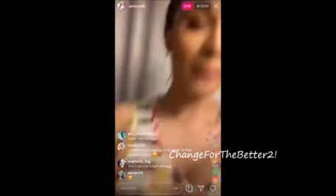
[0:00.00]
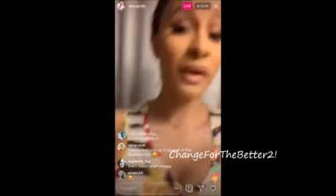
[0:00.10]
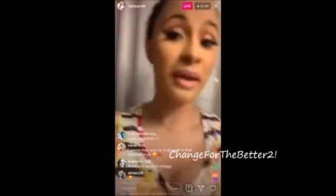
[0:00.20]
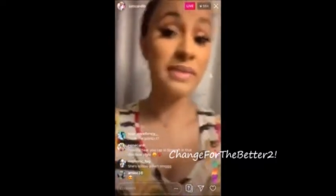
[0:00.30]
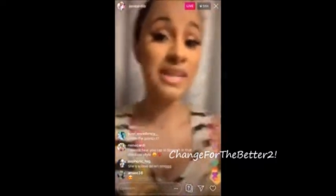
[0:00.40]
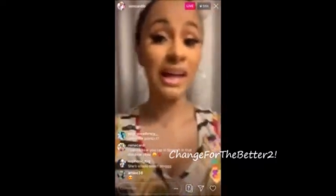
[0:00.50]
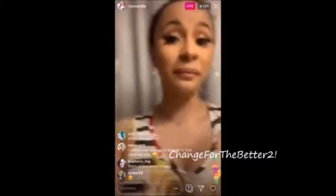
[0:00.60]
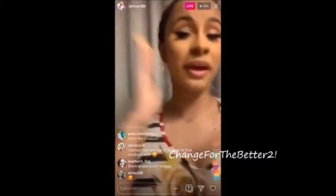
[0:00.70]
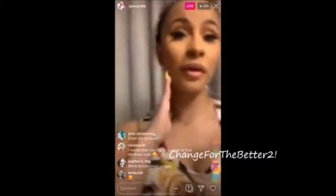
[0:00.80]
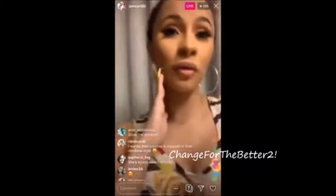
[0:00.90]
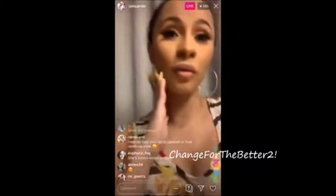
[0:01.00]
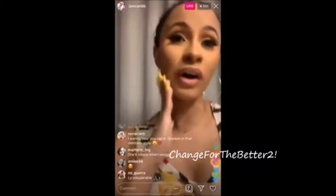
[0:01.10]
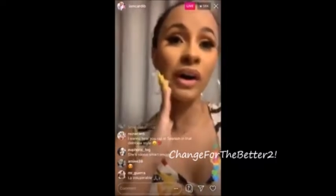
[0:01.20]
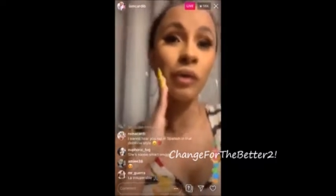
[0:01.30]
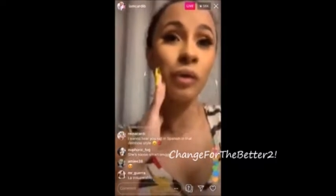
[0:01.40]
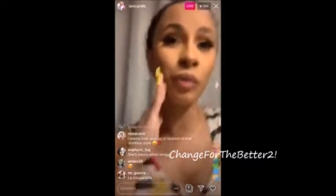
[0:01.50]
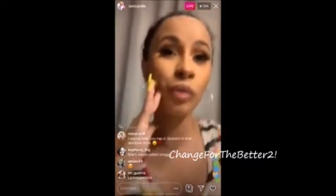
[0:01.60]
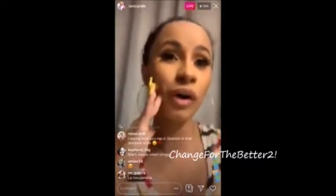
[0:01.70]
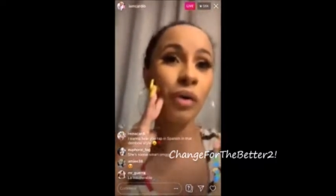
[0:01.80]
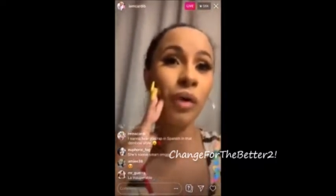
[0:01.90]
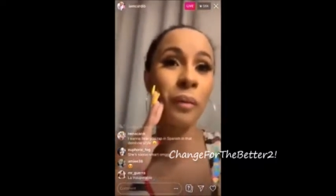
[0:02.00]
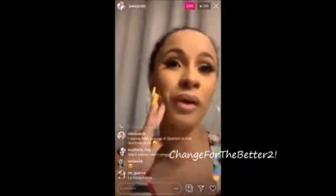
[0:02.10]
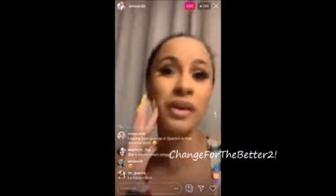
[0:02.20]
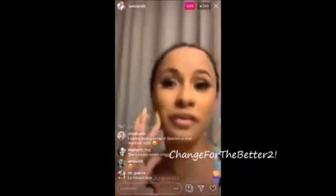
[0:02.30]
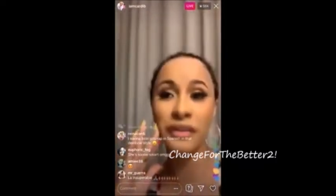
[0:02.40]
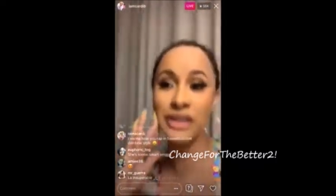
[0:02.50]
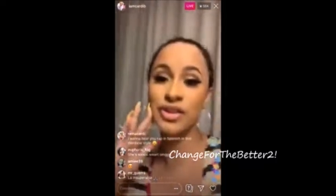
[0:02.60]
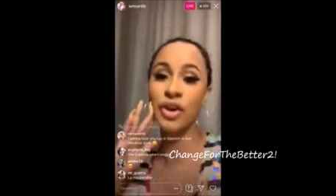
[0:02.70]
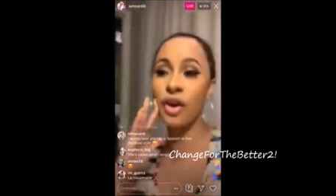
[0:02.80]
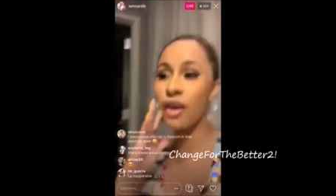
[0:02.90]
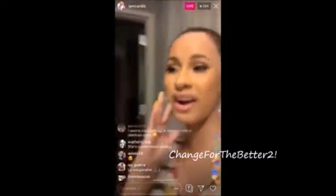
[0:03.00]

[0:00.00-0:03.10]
People keep telling me what who, what who I'm gonna feature.